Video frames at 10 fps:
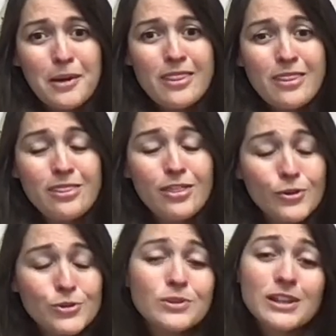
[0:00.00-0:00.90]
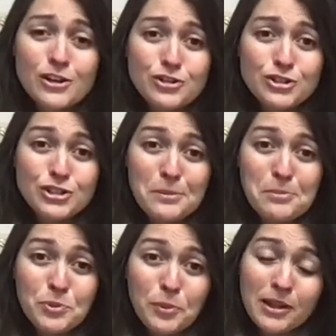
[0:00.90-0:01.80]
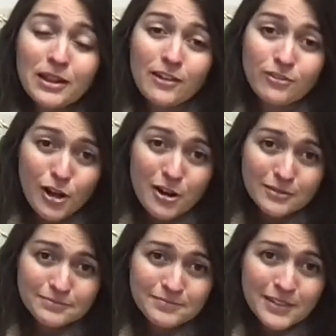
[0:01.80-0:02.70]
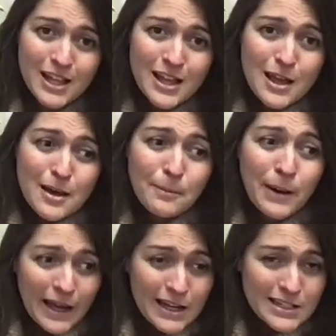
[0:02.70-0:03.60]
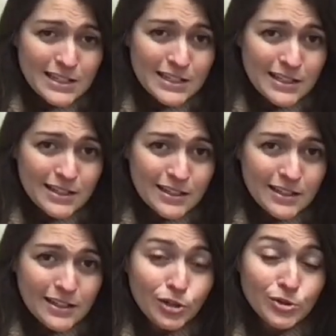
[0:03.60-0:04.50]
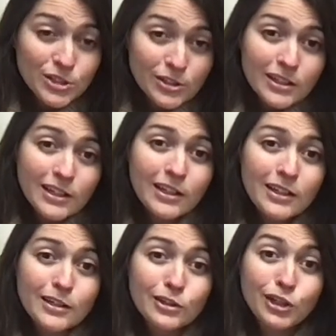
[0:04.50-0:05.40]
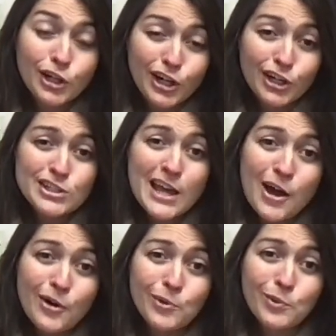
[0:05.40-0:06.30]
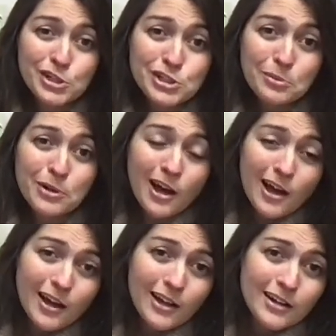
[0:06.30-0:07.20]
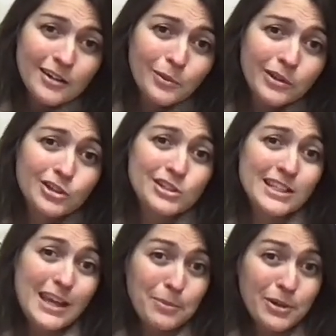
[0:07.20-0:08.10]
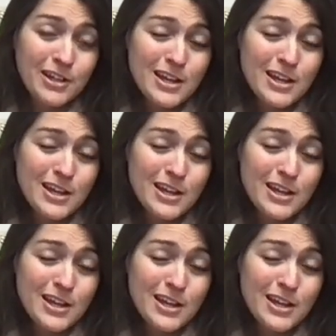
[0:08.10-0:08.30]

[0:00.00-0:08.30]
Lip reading: Those relationships will be lifelong, but you certainly learned how to worship God with your sleep.